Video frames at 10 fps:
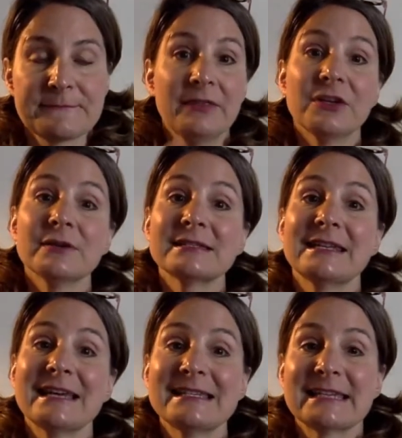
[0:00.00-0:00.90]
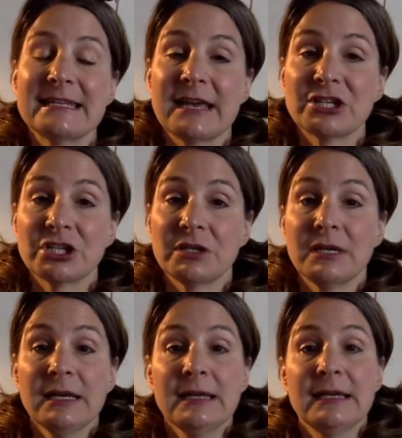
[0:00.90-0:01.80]
And there is a nice connection
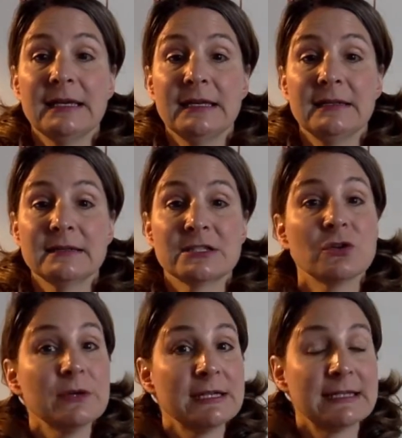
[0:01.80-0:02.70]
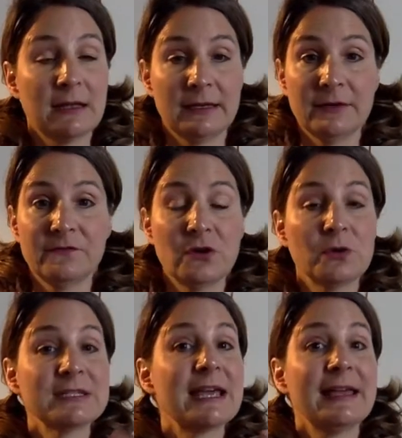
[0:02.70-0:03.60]
in storytelling. Folk
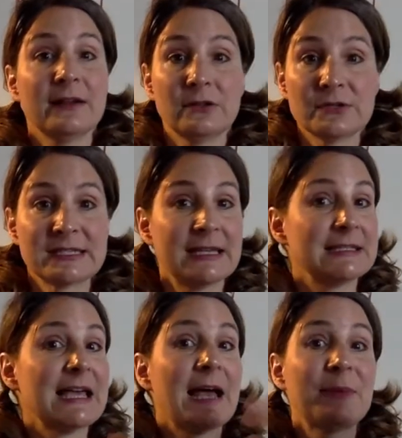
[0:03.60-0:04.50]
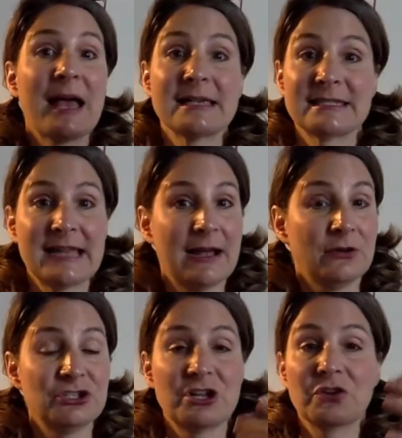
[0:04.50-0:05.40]
tales get passed down
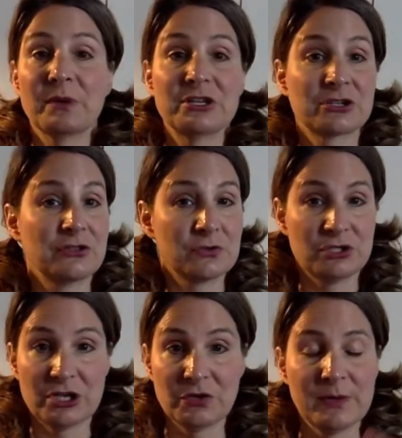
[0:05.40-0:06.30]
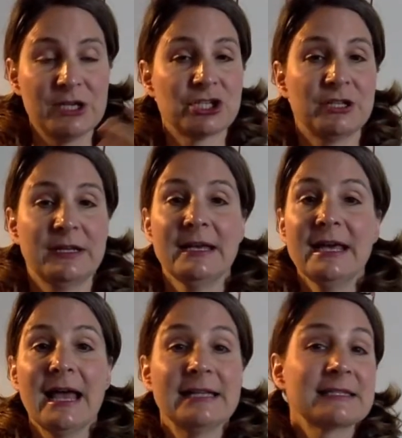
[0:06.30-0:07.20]
generation through generation,
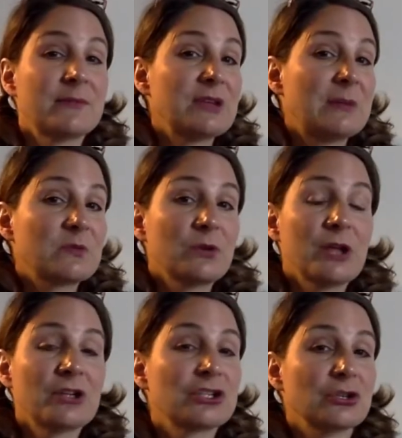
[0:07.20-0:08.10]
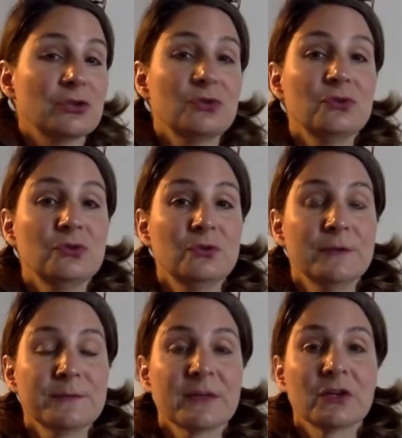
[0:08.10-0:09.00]
and sometimes we're not sure who
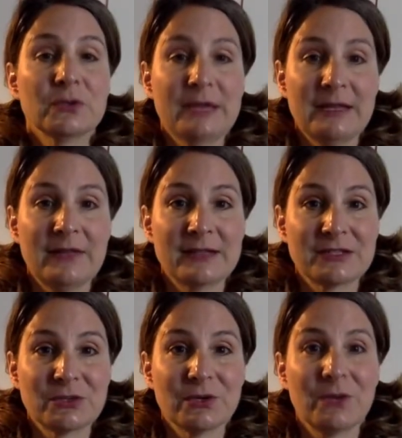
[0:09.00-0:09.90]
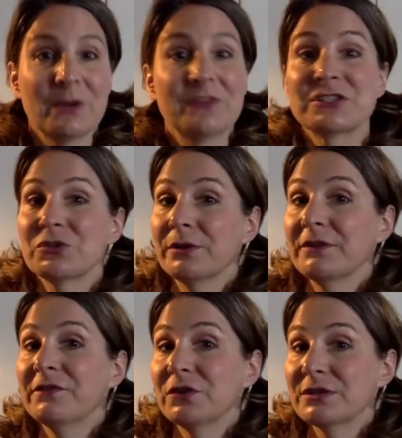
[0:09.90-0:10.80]
created that story, where the story
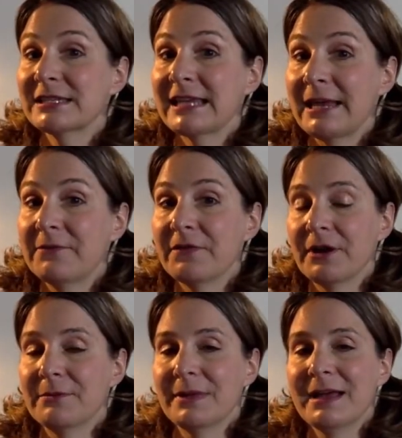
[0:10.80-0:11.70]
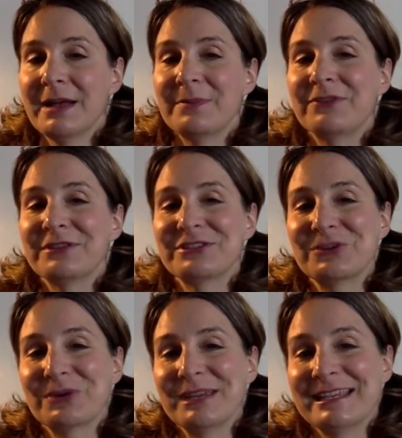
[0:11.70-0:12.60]
first came from, but the
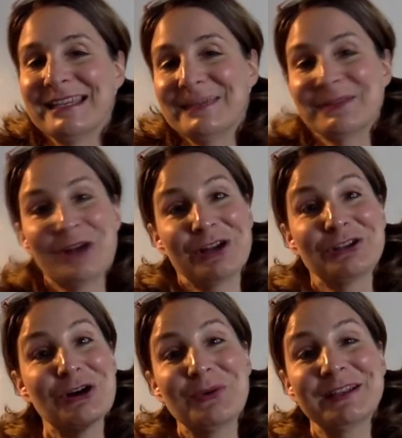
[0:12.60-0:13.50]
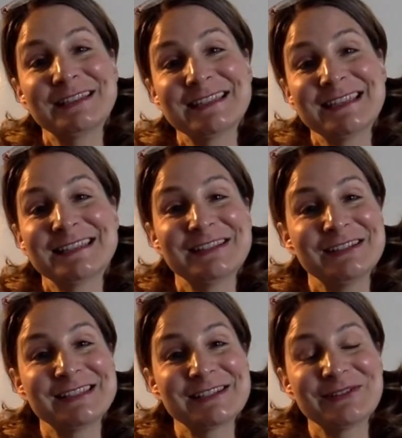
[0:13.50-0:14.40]
story keeps on going because it's a good
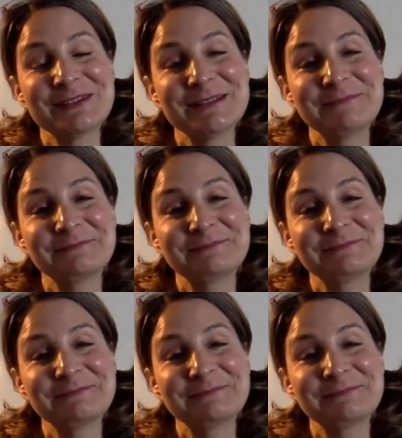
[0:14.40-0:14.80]
story.